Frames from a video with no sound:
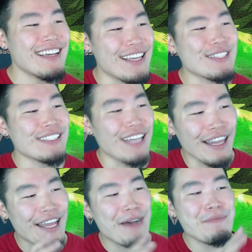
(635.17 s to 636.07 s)
this is a
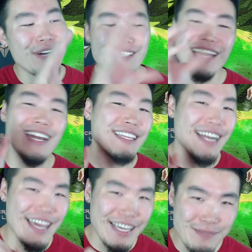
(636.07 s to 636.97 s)
lot more exciting than
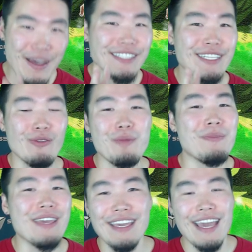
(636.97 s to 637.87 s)
I expected it would
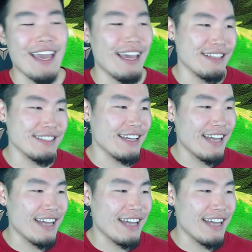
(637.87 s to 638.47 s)
be, and uh,